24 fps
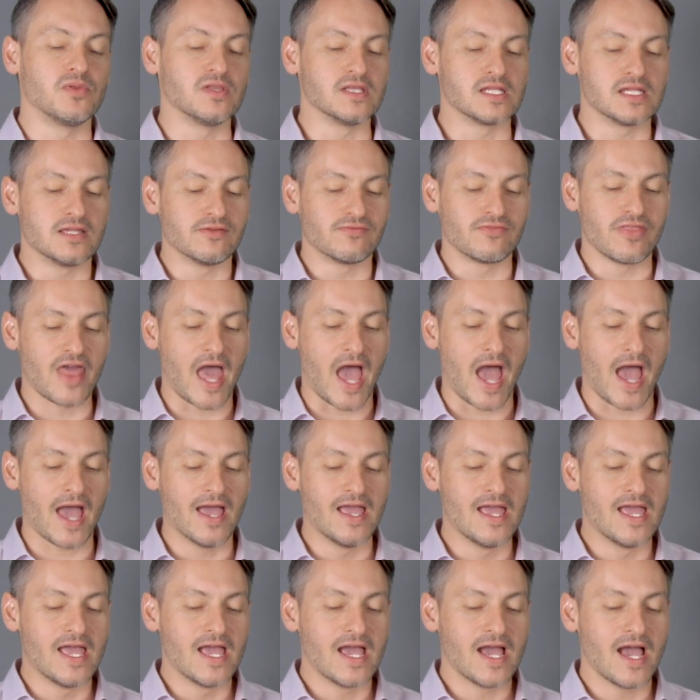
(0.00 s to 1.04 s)
believe
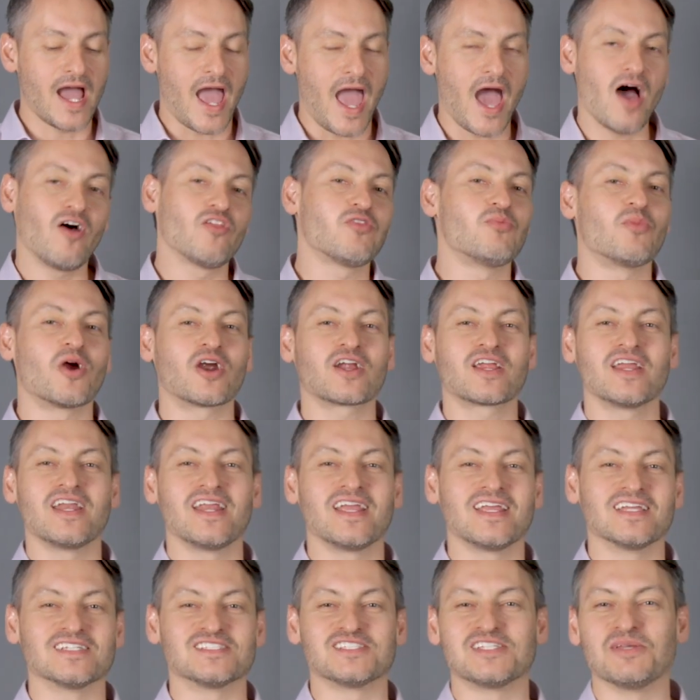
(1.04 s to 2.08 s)
that health
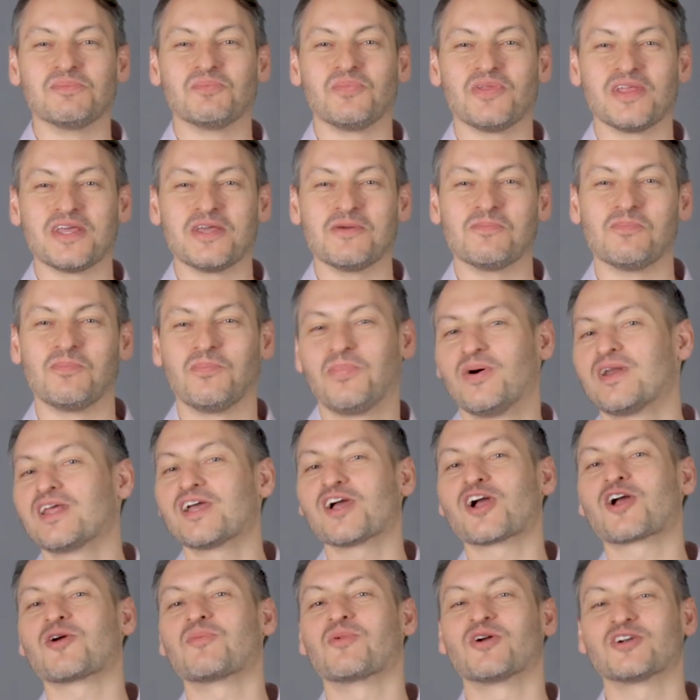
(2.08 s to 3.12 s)
marketing is simply
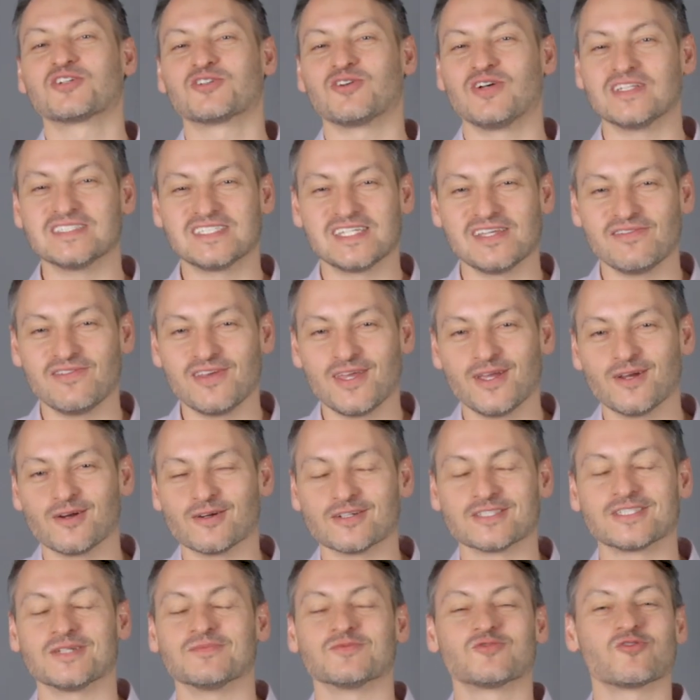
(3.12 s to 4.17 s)
putting a commercial on TV
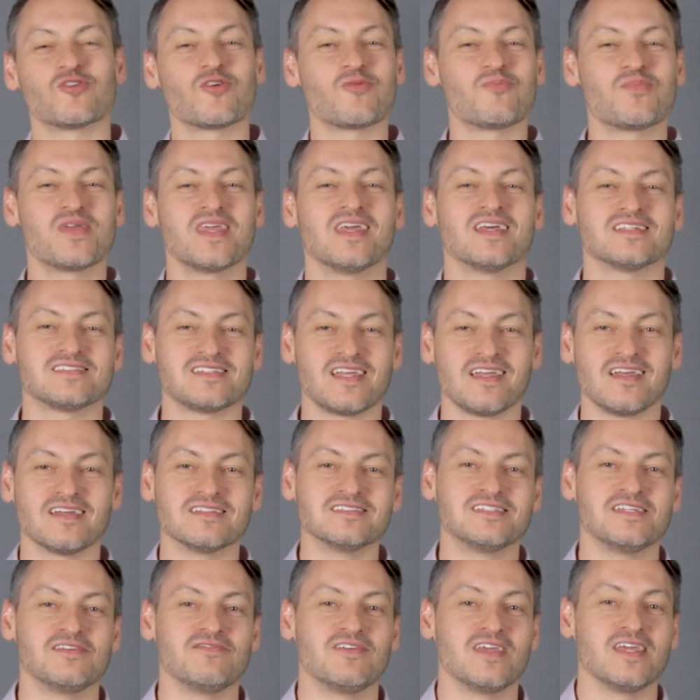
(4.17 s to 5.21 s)
or some sort of PSA
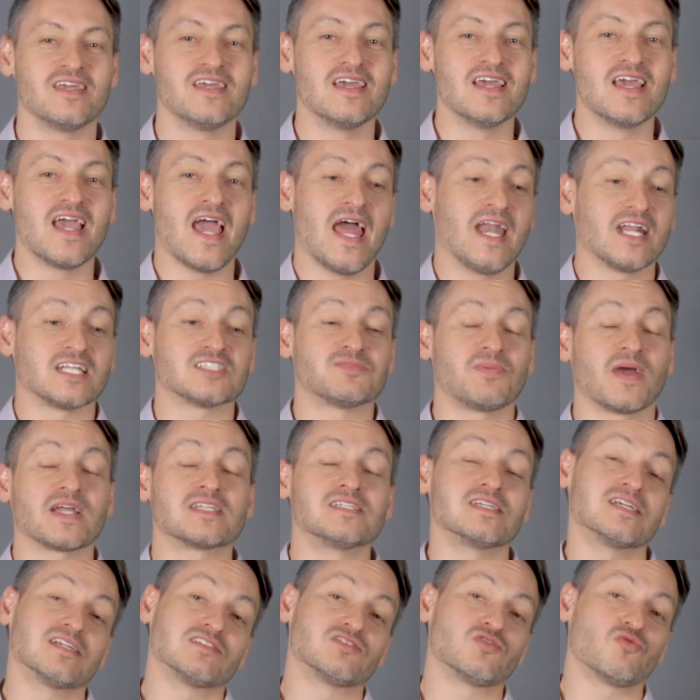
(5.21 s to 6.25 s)
on TV and
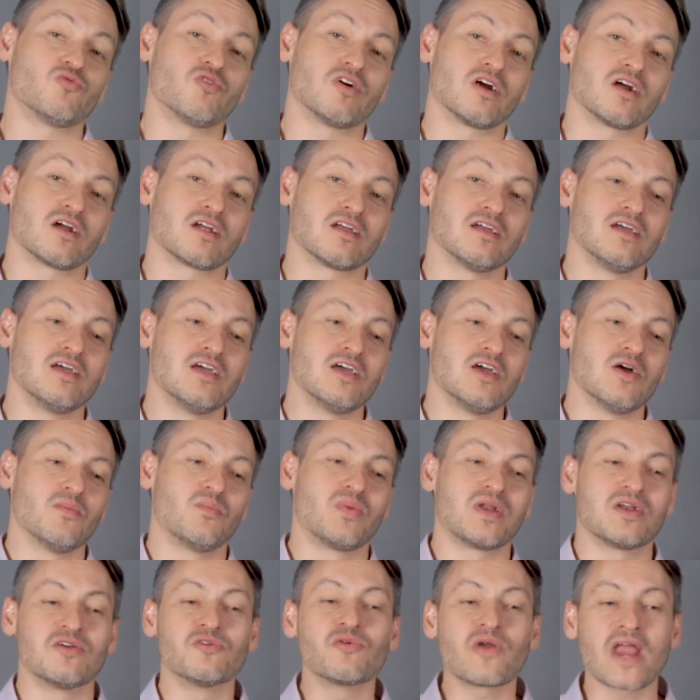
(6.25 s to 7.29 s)
expecting it to work.
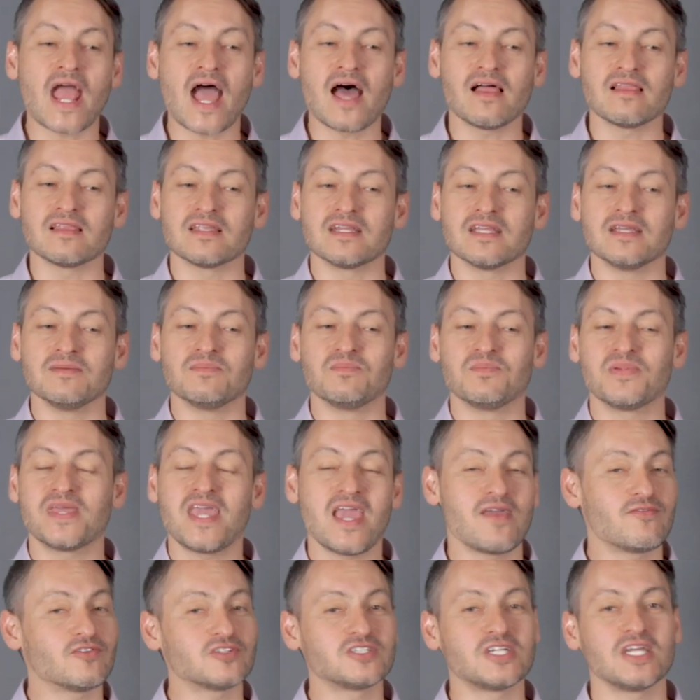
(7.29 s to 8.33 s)
But in reality,
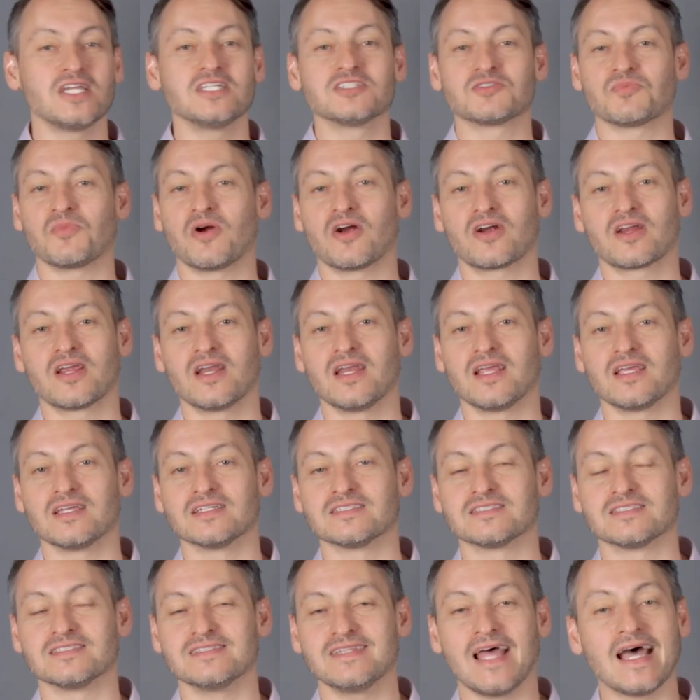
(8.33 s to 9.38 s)
behavior change marketing
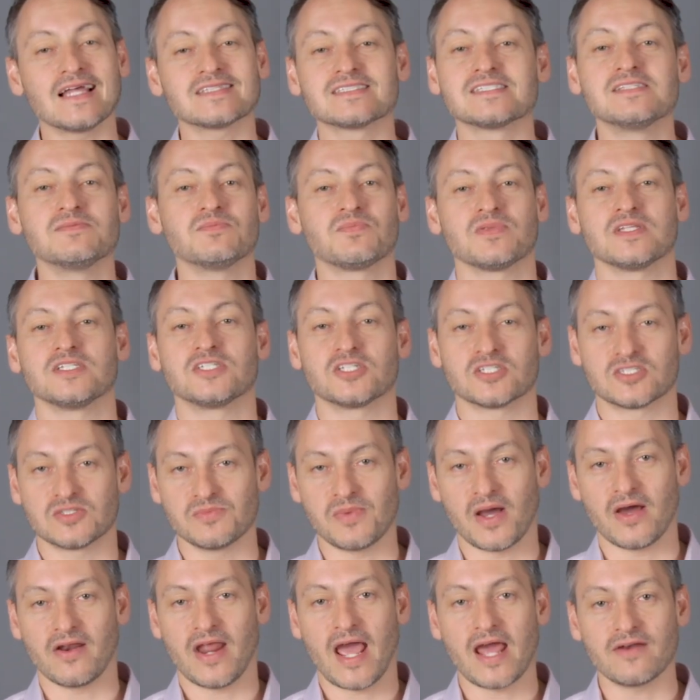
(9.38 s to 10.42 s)
is not simply just
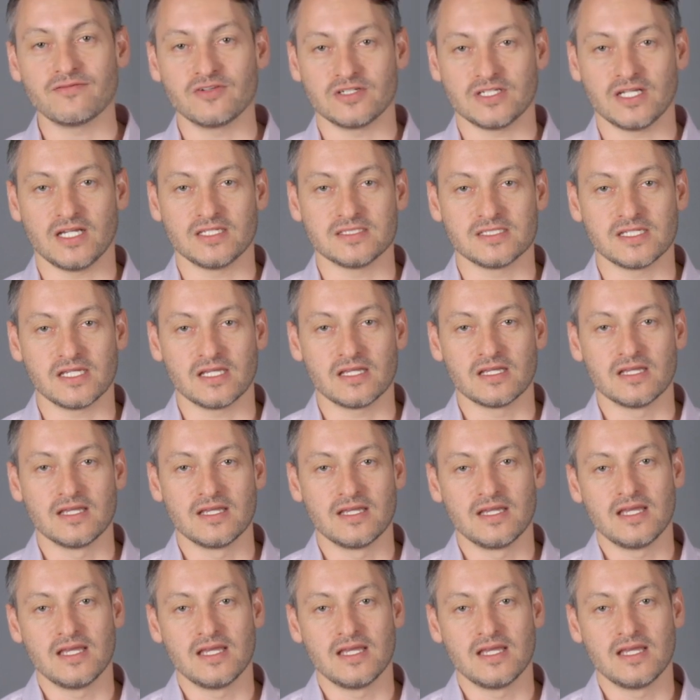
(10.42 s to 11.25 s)
about advertising.